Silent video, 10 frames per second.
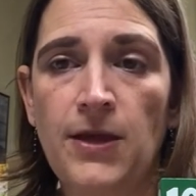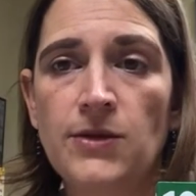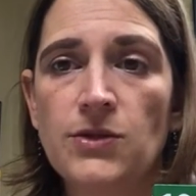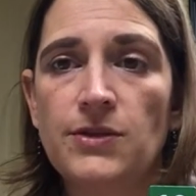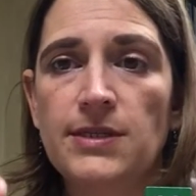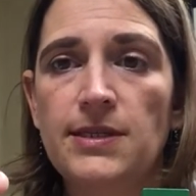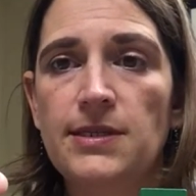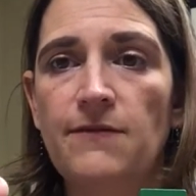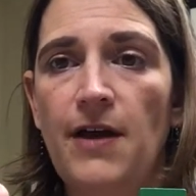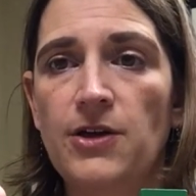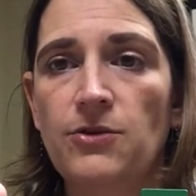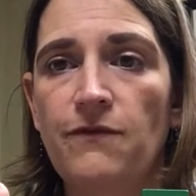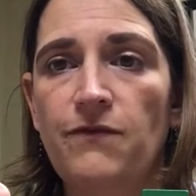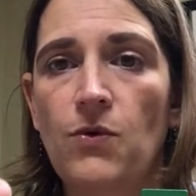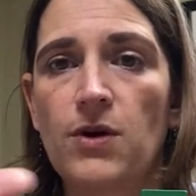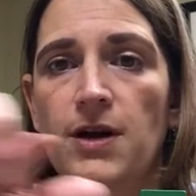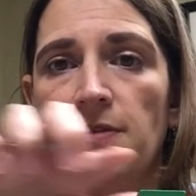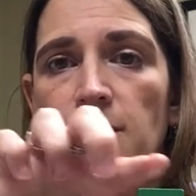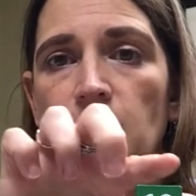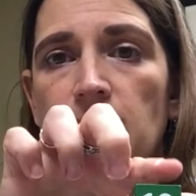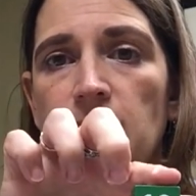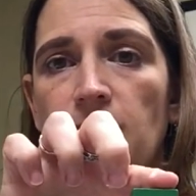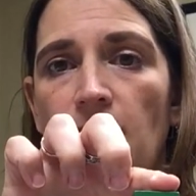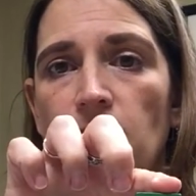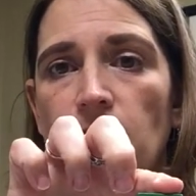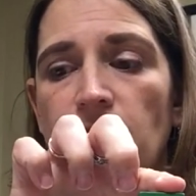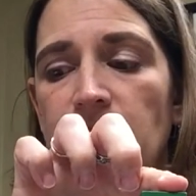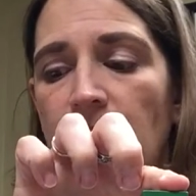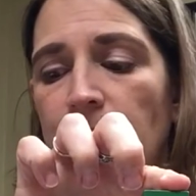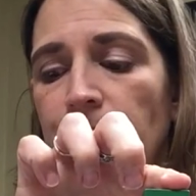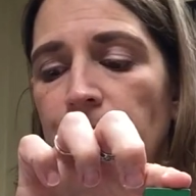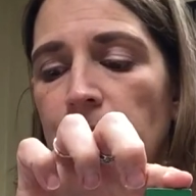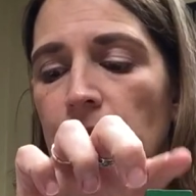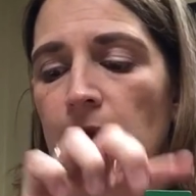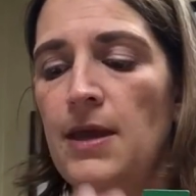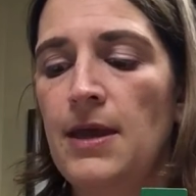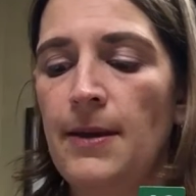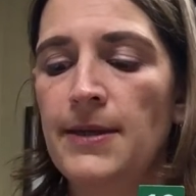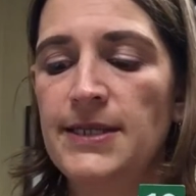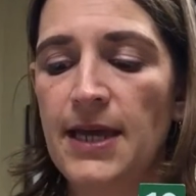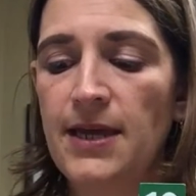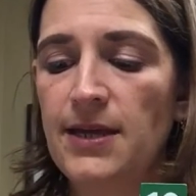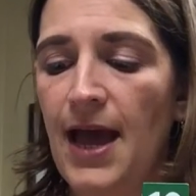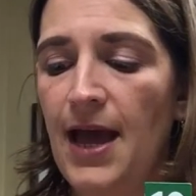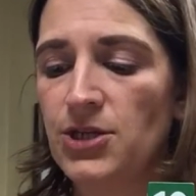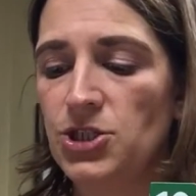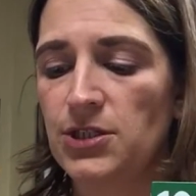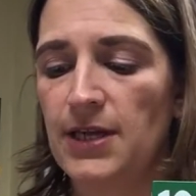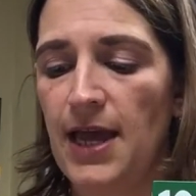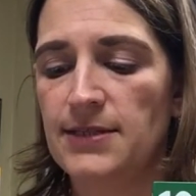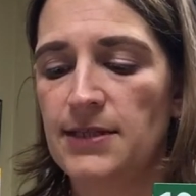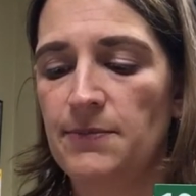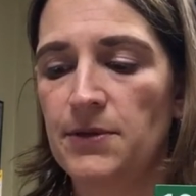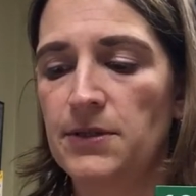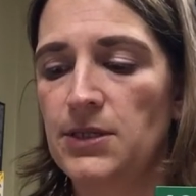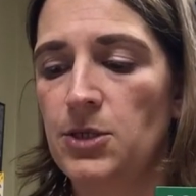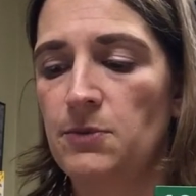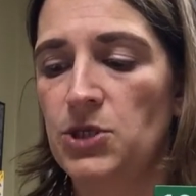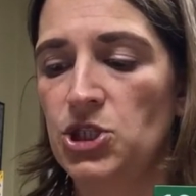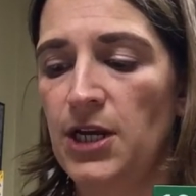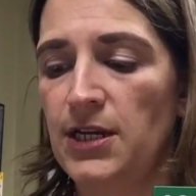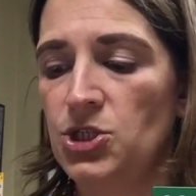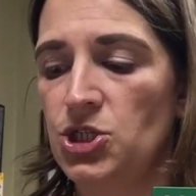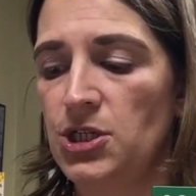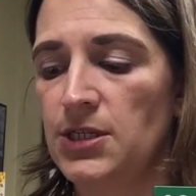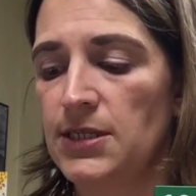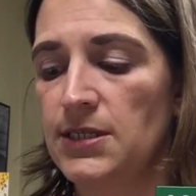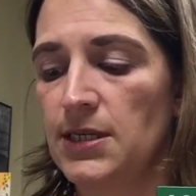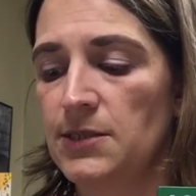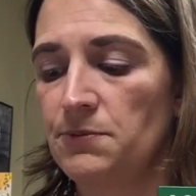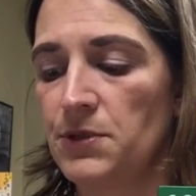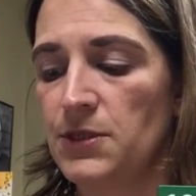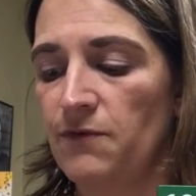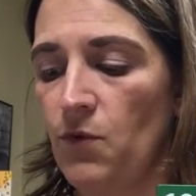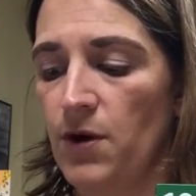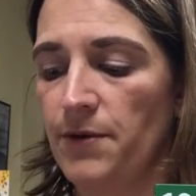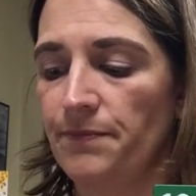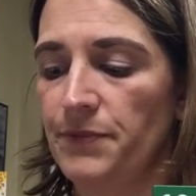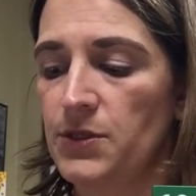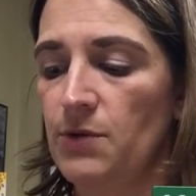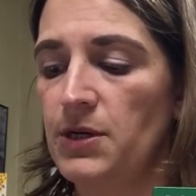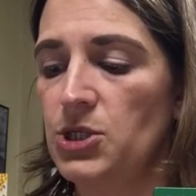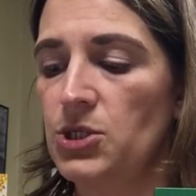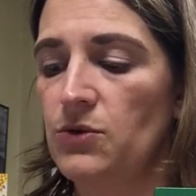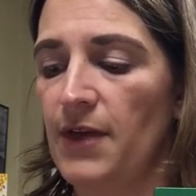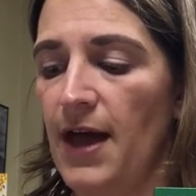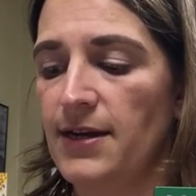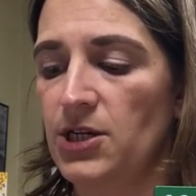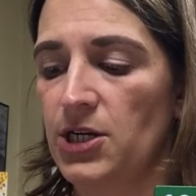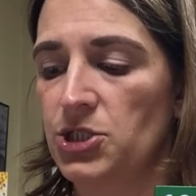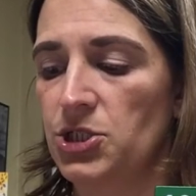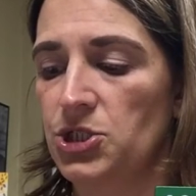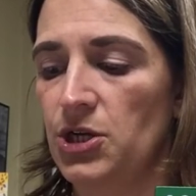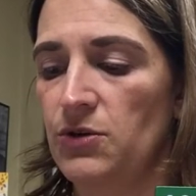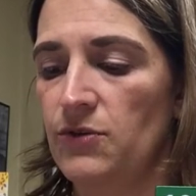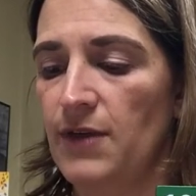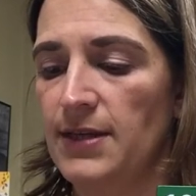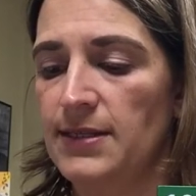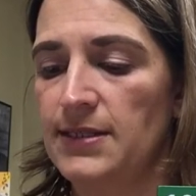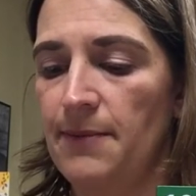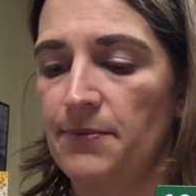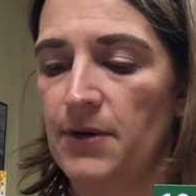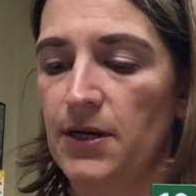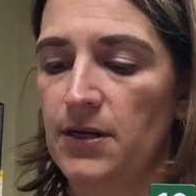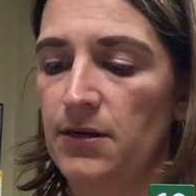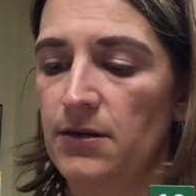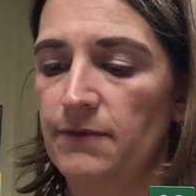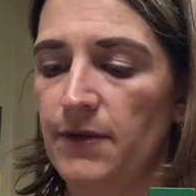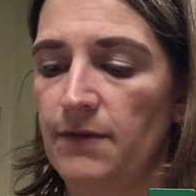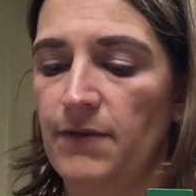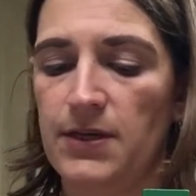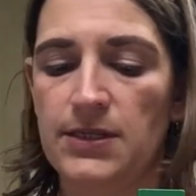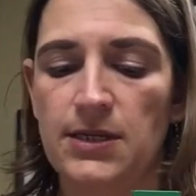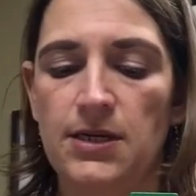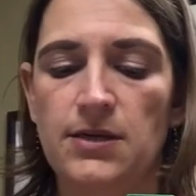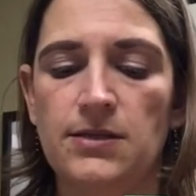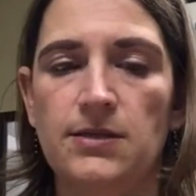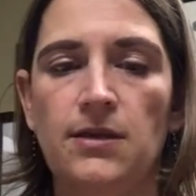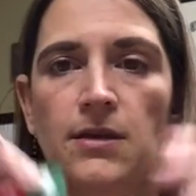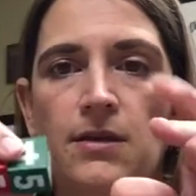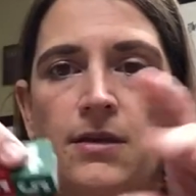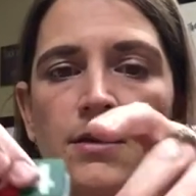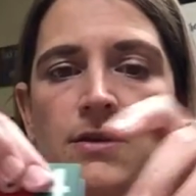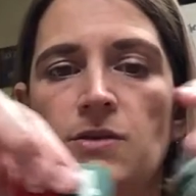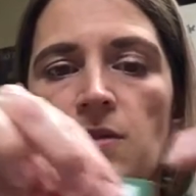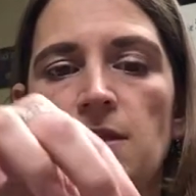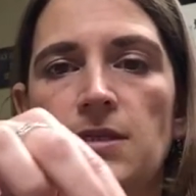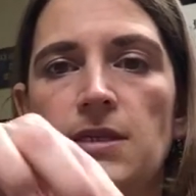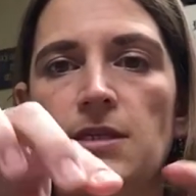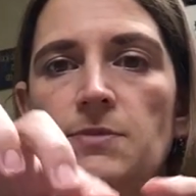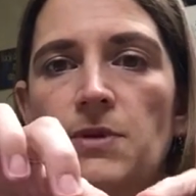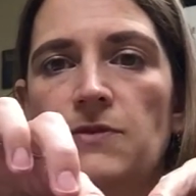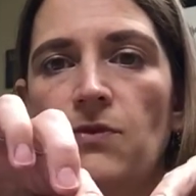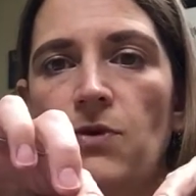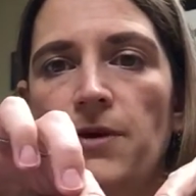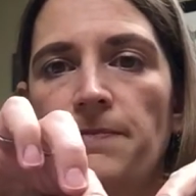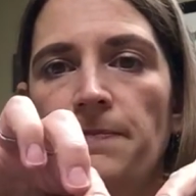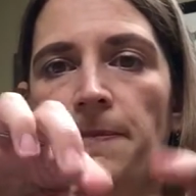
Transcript: So this is the value of 4, and this one's the value of 10. 10 actually has the ability to be changed into 6 plus 4. So I'm going to do that and actually show you that step right here, if I can find a 6. So this is 6 plus 4.